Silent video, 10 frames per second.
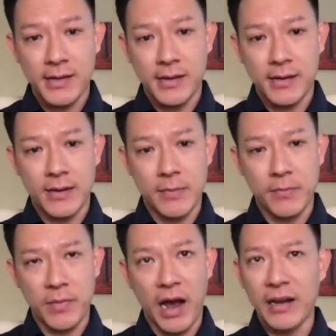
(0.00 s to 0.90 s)

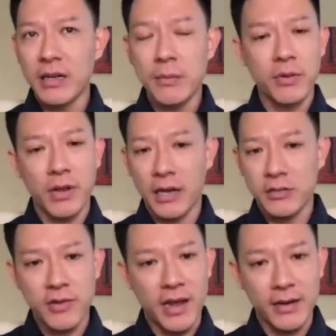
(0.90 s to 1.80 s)
Um, I didn't apply
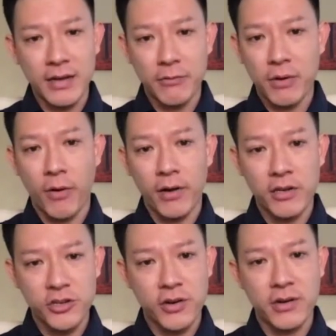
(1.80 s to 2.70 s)
to any that required a
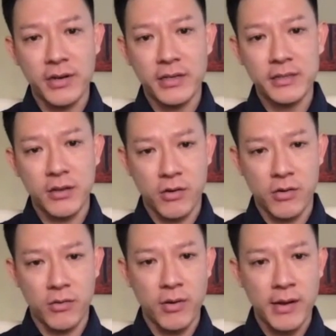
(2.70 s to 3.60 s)
G R E,
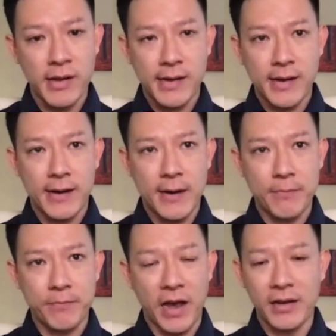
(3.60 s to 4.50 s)
so
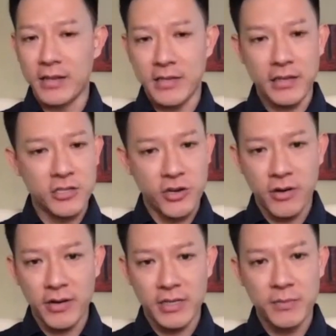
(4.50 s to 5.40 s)
um, I didn't take the G R
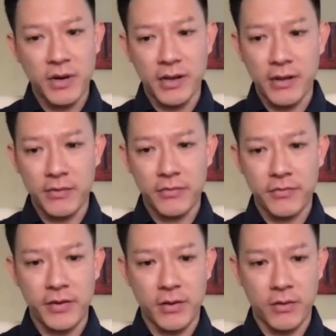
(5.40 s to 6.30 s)
Es. But if
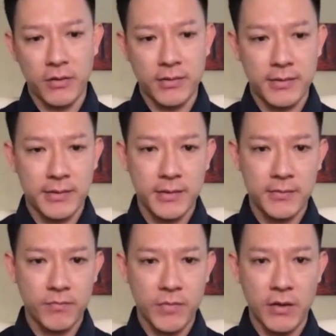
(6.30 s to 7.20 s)
you know,
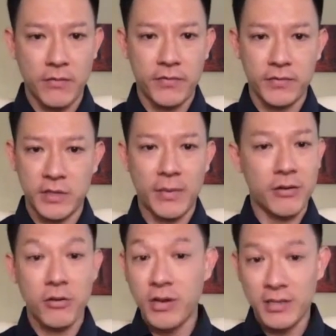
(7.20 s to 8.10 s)
if somehow
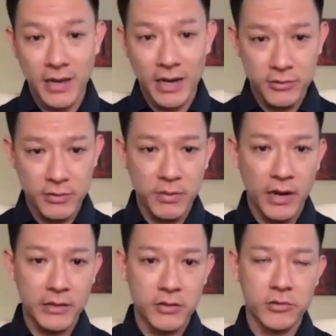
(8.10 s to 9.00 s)
you decide to
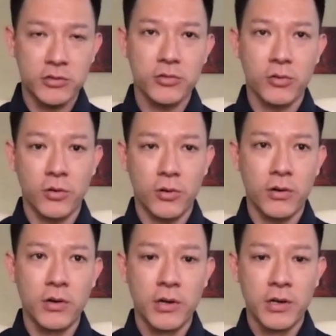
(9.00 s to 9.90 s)
apply to a school,
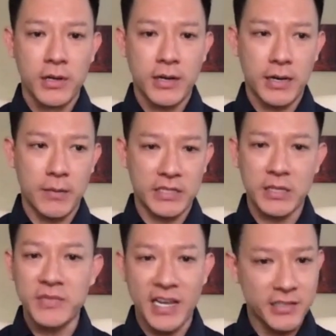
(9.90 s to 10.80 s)
um, like some
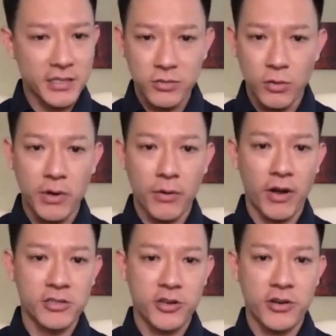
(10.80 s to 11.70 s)
Texas school
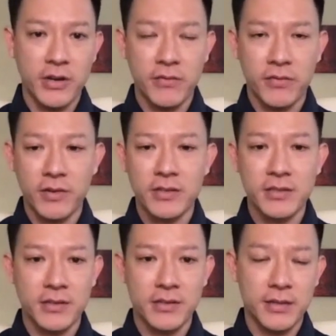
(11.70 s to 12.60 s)
requires G R E, for
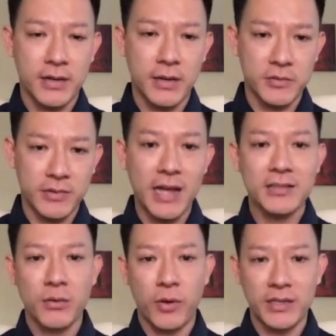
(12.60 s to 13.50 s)
instance, um, so that's
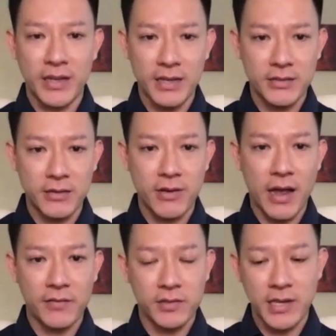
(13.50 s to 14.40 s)
the one test that you
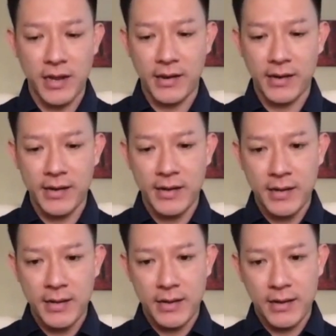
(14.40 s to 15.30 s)
have to take.
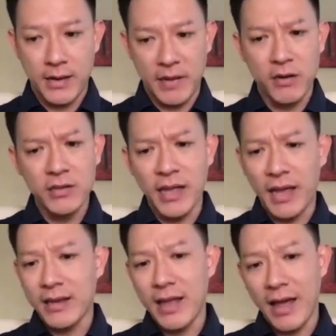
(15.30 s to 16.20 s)
Mm-hmm. Um, I know the
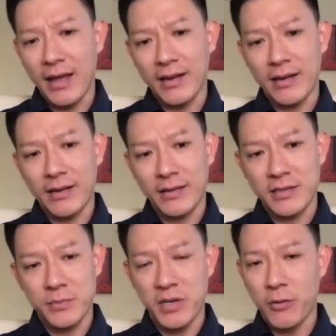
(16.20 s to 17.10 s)
A D A T has
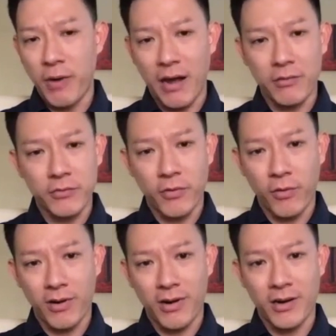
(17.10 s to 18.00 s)
been around
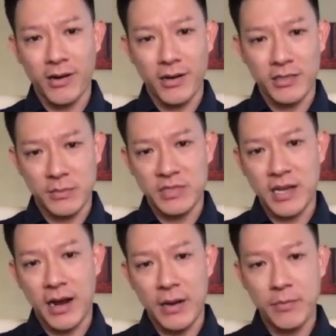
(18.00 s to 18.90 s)
for some
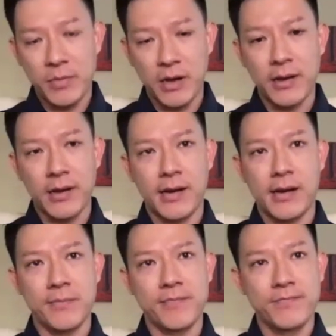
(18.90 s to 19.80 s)
time, but
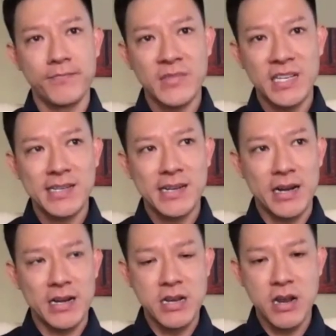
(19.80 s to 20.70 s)
um,
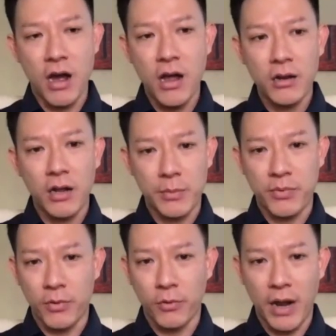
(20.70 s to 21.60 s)
not a lot of
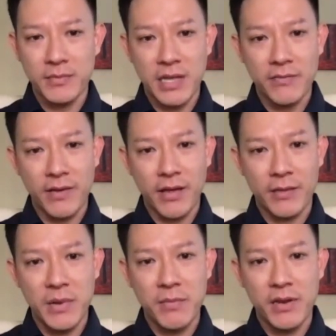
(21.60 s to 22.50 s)
programs have
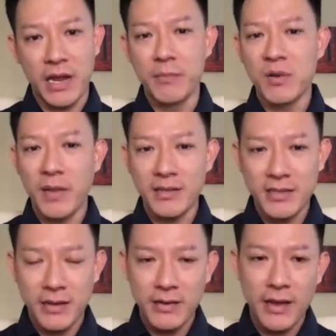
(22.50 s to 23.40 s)
maybe implemented
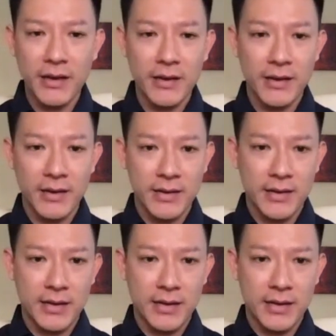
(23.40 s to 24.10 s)
it yet. Okay.